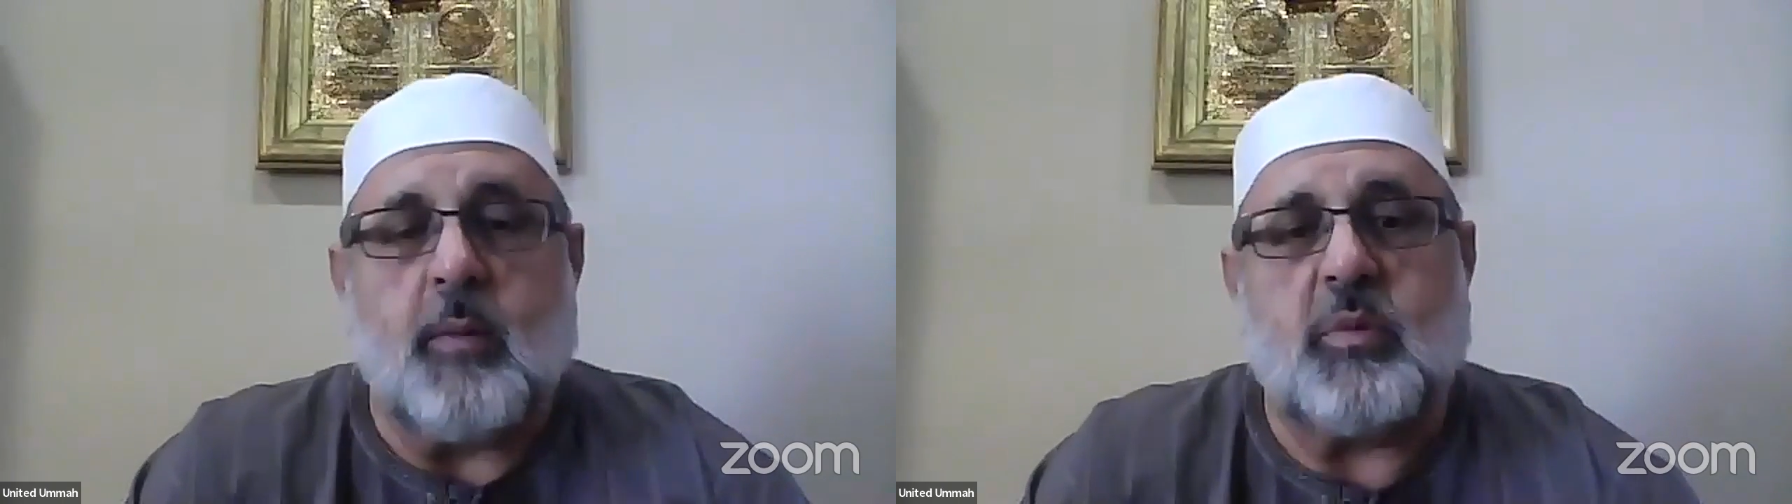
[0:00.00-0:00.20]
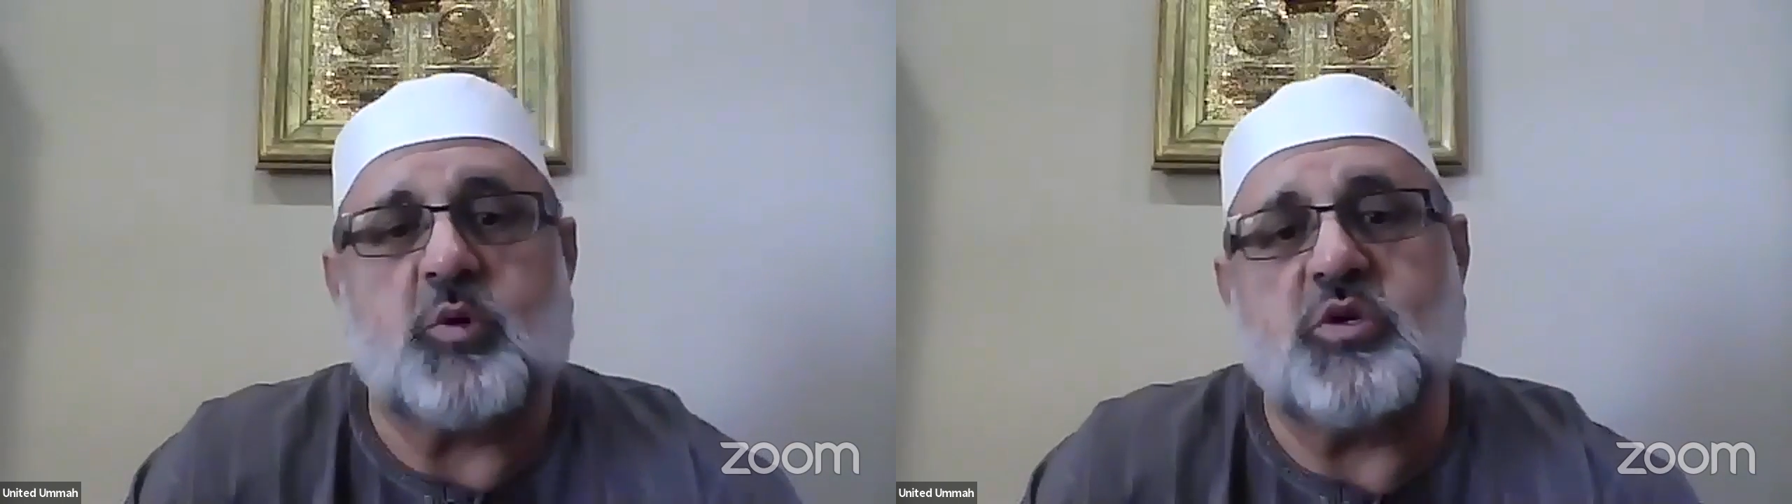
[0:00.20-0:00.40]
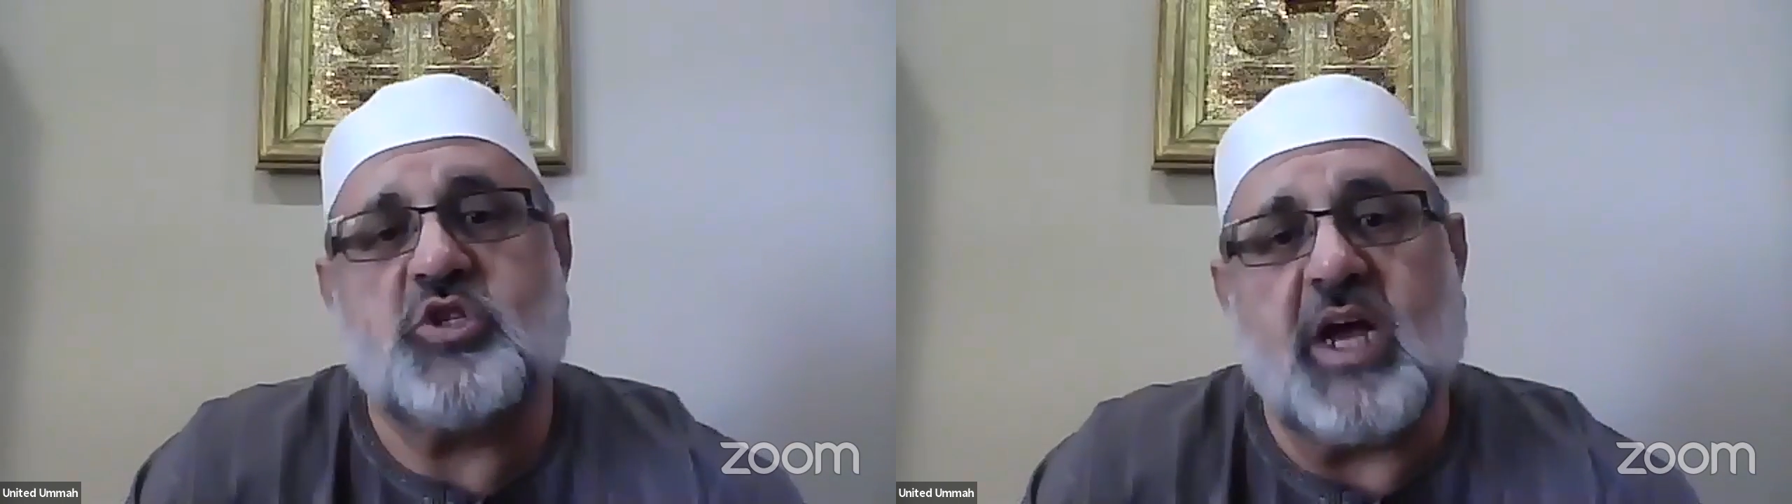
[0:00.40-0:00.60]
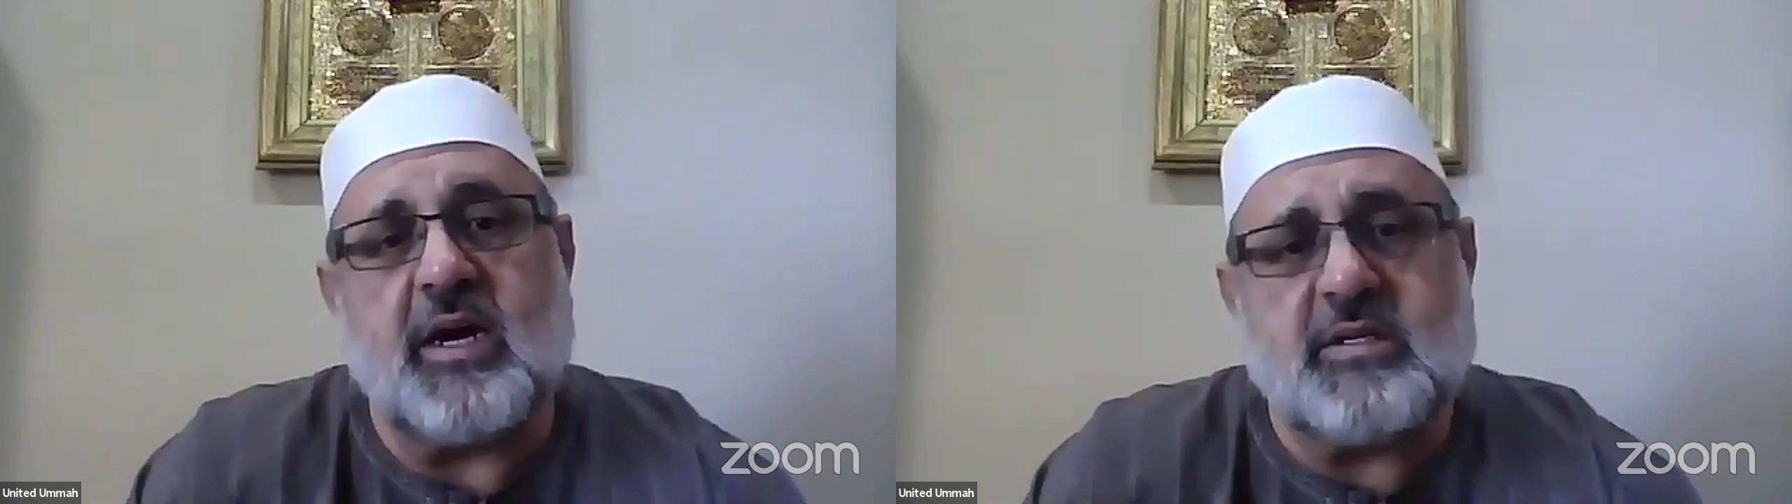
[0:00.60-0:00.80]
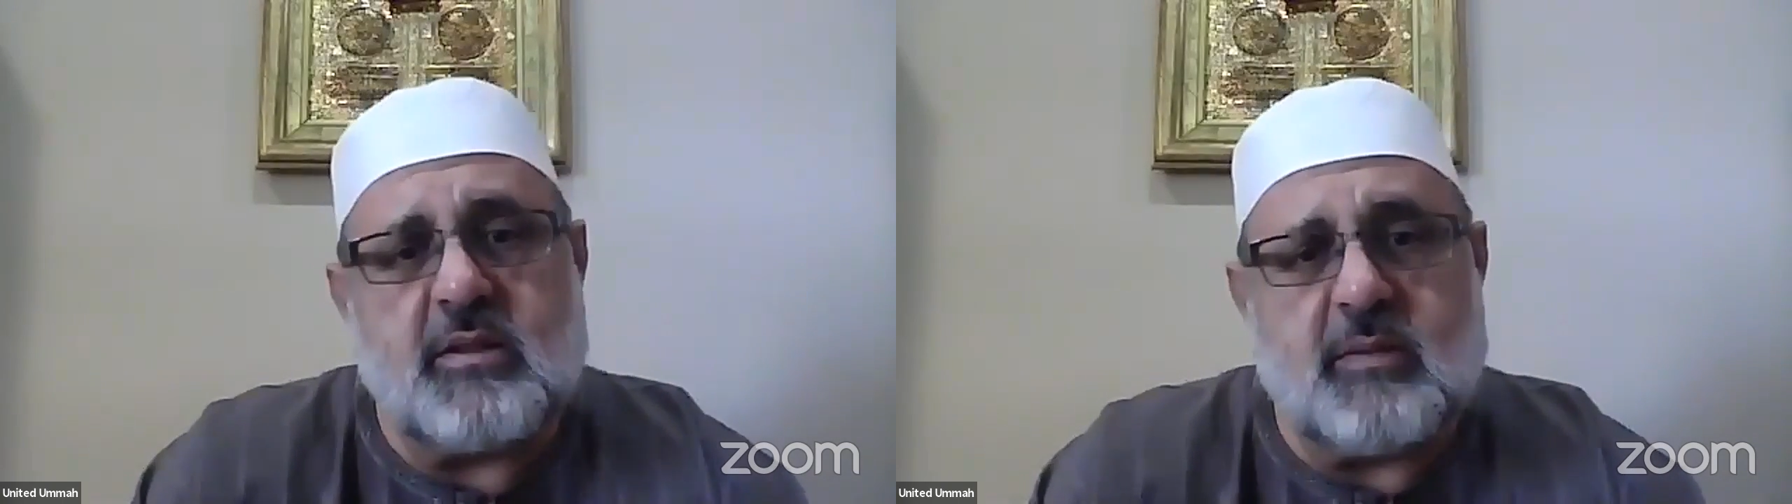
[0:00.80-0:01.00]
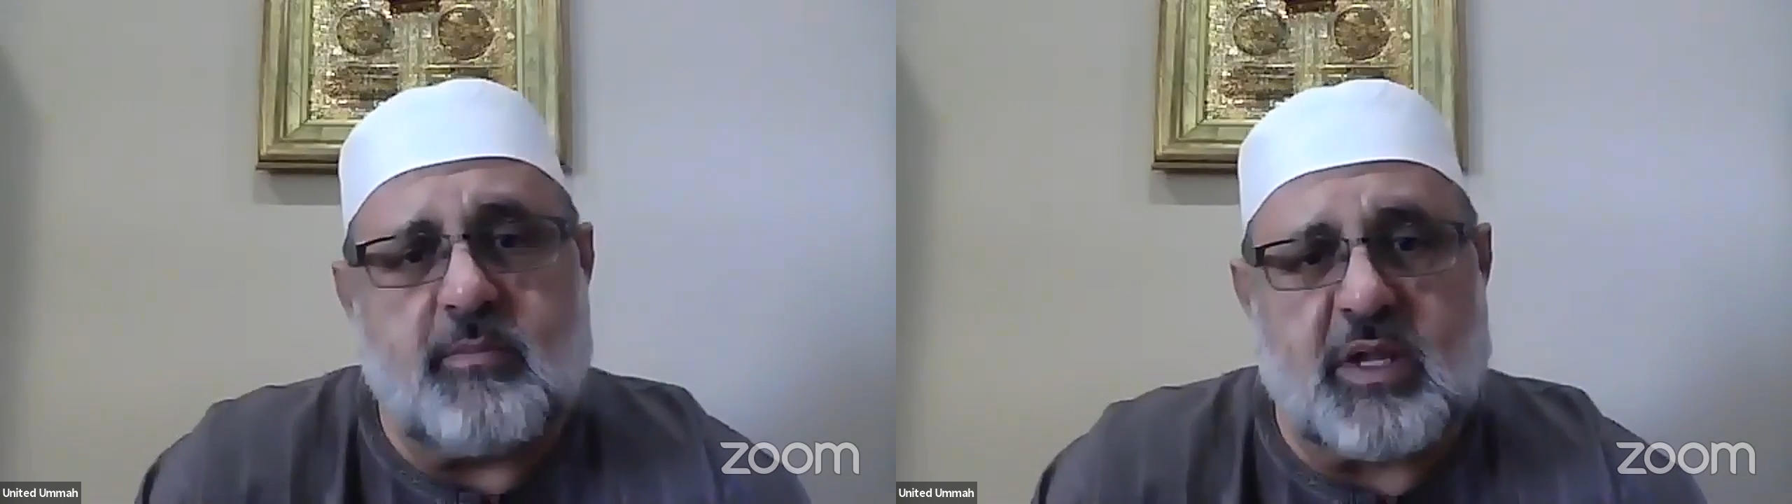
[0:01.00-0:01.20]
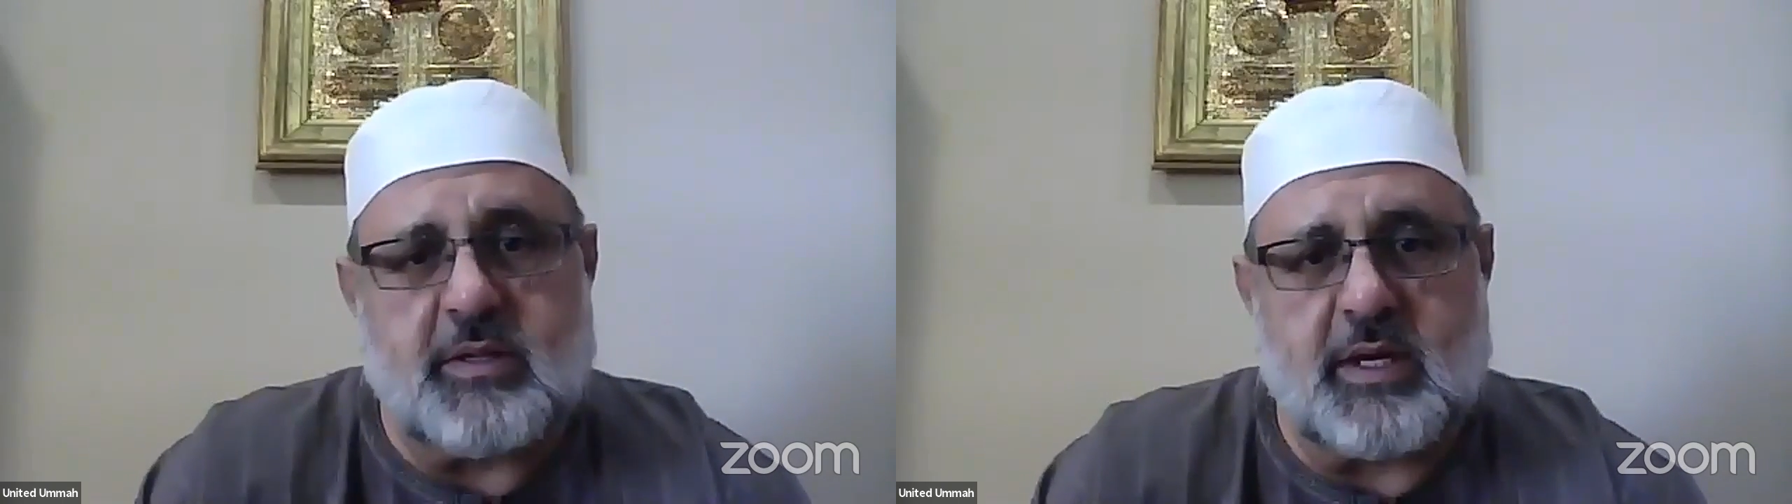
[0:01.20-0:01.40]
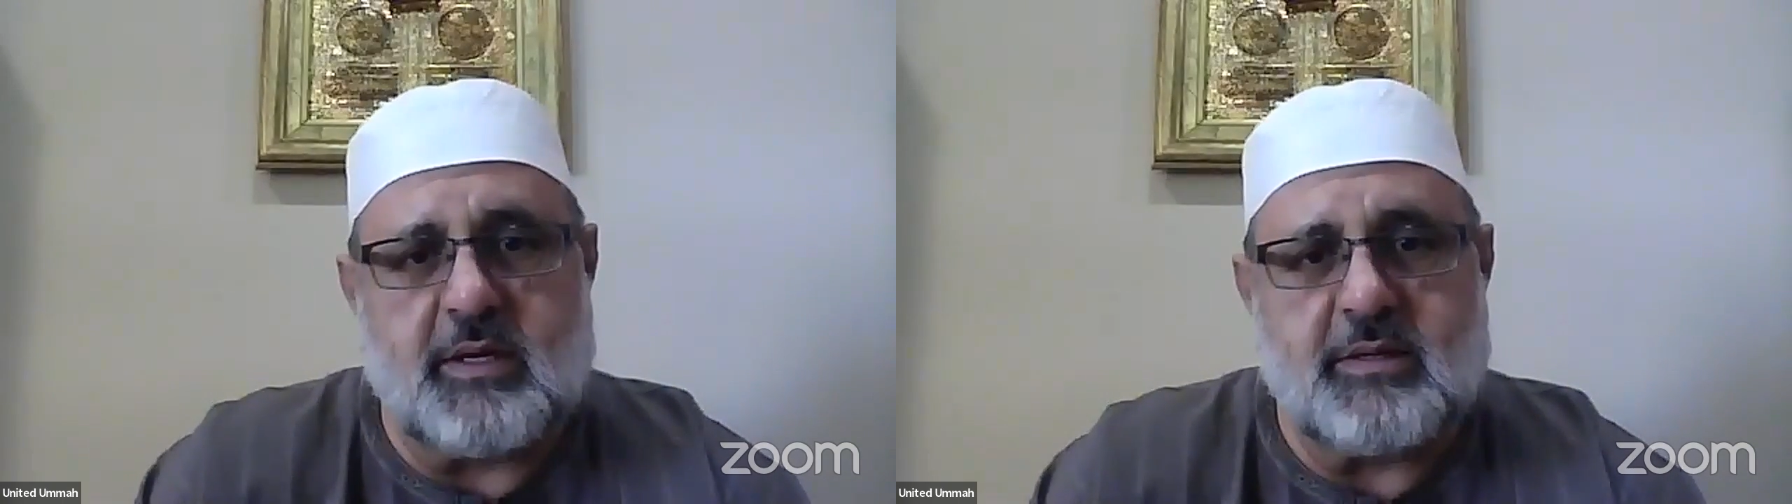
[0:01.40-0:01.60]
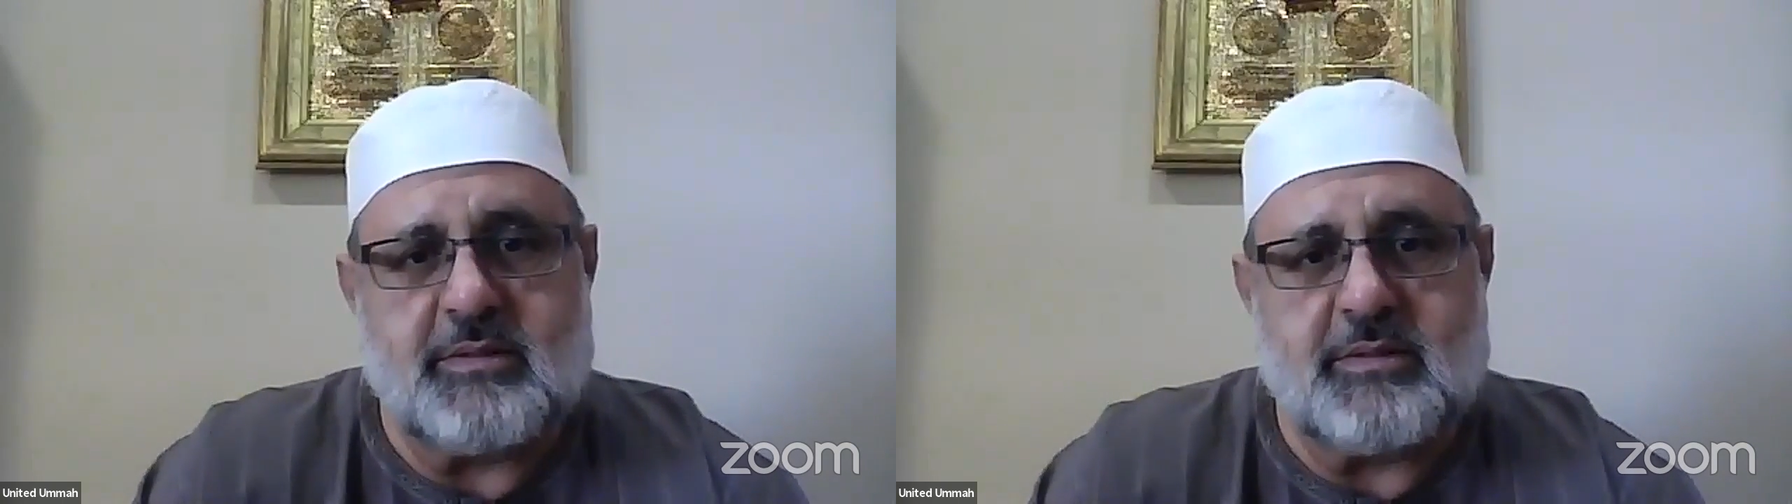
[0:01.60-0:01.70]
But when she entered the building,